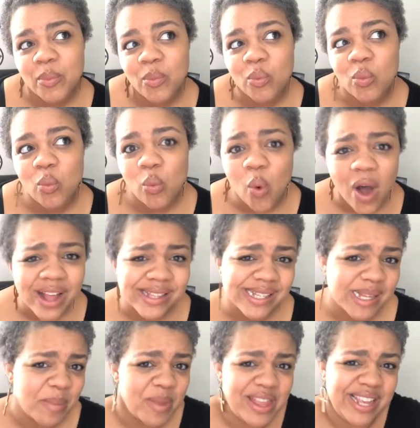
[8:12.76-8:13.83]
what
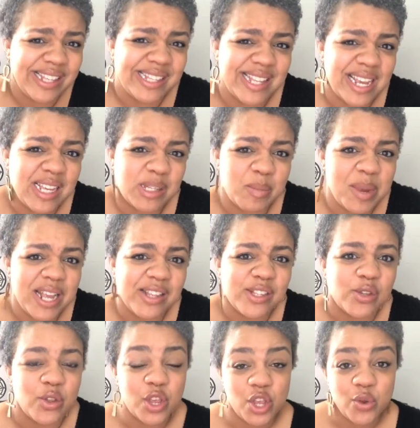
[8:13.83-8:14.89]
some of these things mean,
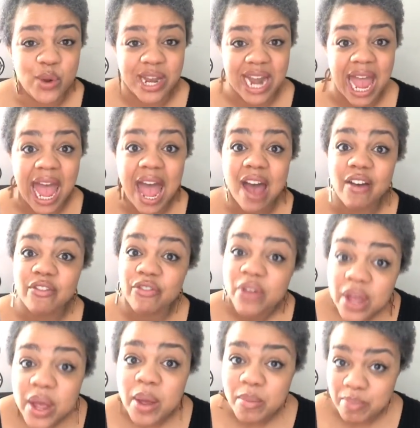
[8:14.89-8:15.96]
so that you can have
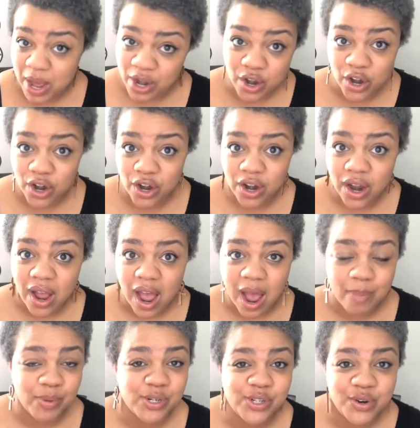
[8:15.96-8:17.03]
better
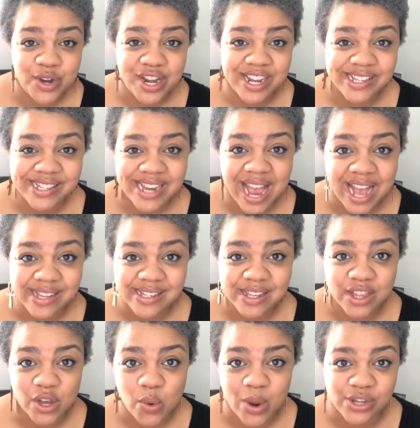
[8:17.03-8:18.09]
opportunities to ask
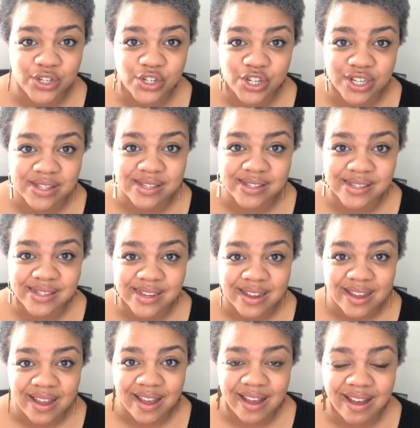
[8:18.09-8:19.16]
the questions
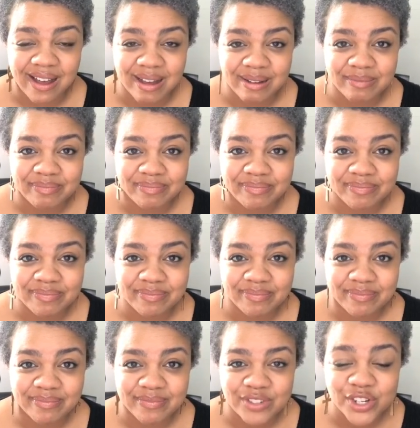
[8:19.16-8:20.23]

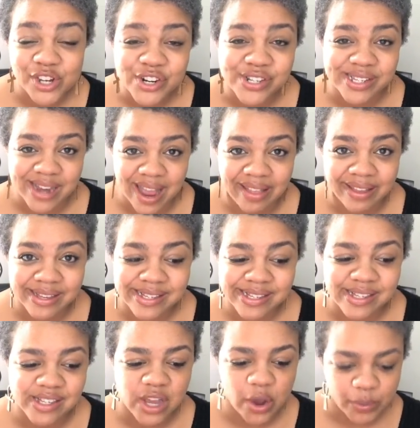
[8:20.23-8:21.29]
to your
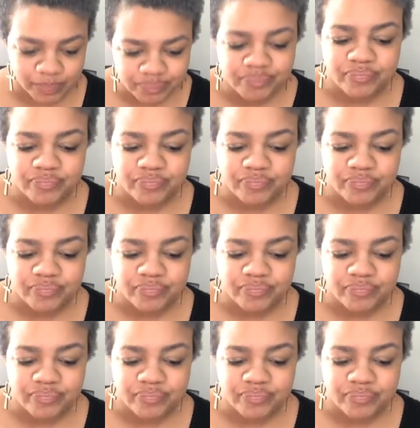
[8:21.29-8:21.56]
stylist. So